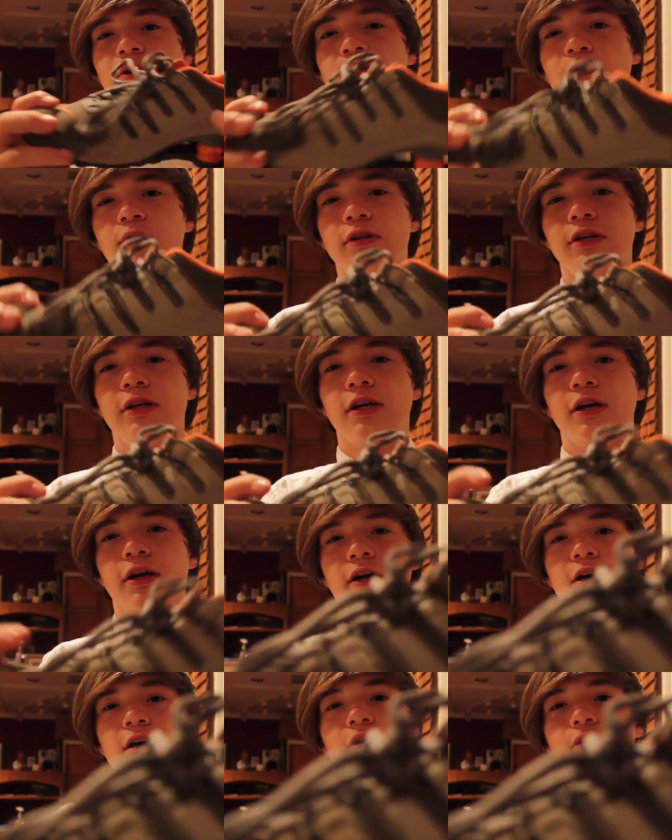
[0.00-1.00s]

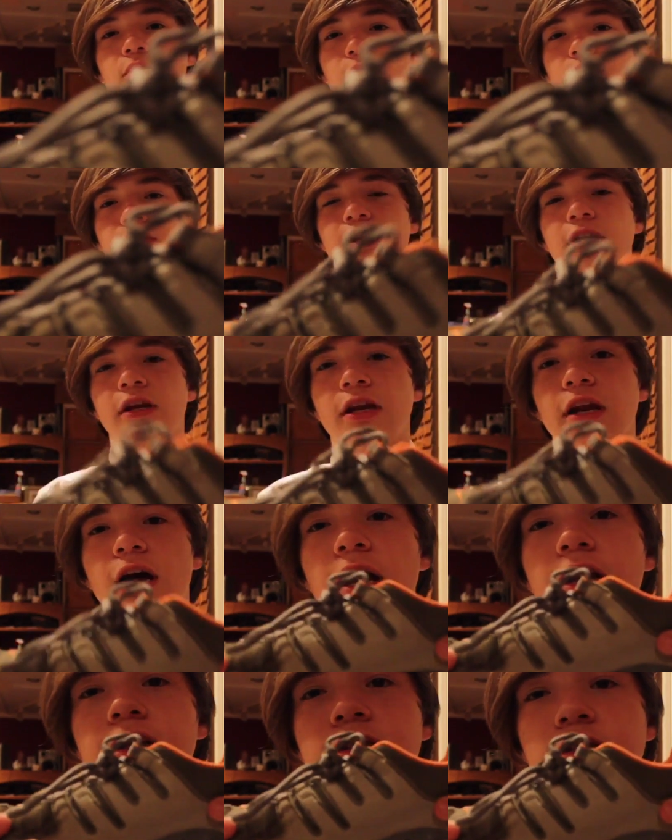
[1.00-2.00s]
Really
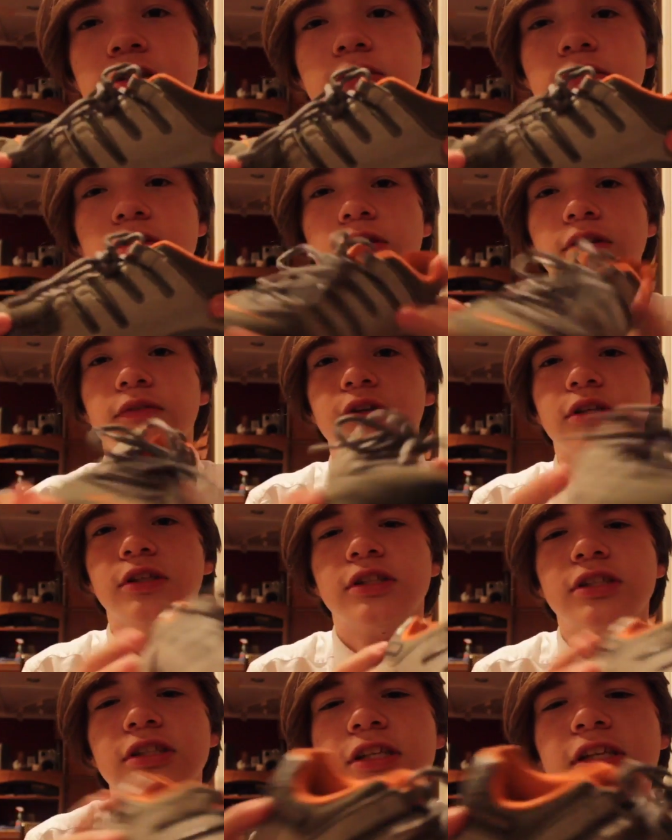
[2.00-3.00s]
nice shoe. Don't know if you can
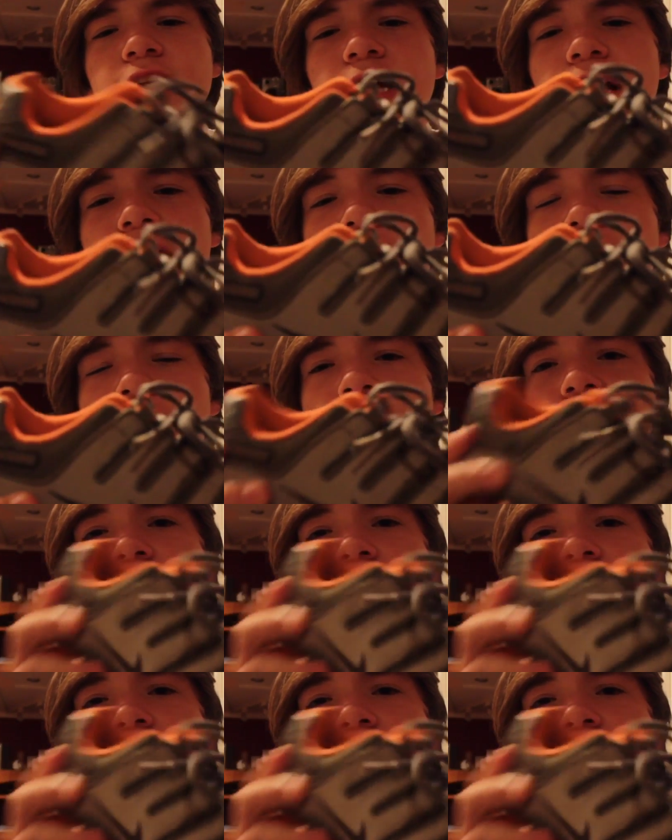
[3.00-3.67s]
see that.